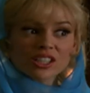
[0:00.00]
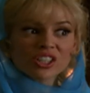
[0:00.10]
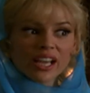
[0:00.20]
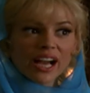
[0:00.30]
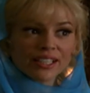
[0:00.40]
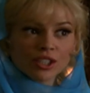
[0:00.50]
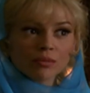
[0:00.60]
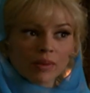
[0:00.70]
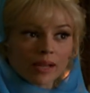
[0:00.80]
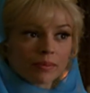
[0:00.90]
Actually, I
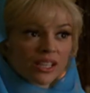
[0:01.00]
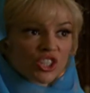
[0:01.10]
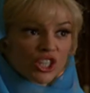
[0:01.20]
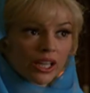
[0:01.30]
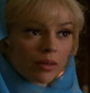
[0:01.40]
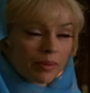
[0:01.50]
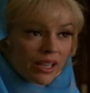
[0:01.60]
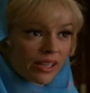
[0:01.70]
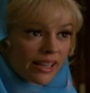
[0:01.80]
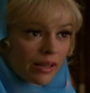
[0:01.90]
do mind, because Ginny could
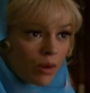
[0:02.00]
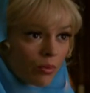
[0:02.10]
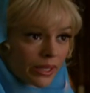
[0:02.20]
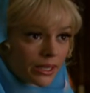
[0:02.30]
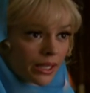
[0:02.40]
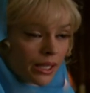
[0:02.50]
be here at any moment.